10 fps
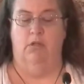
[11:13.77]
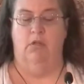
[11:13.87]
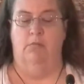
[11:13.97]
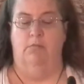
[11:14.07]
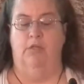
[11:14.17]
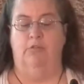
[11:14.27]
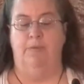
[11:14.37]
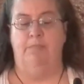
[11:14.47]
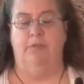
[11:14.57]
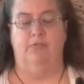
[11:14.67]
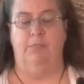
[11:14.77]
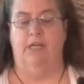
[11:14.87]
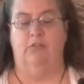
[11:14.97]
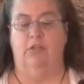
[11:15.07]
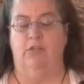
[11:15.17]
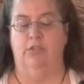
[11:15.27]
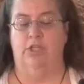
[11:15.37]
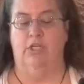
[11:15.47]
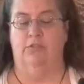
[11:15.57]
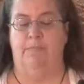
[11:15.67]
Most people's minds aren't
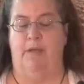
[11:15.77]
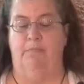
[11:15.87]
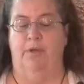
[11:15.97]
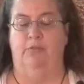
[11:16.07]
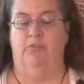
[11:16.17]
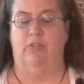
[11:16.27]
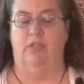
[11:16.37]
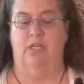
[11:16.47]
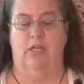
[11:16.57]
changed by posts on the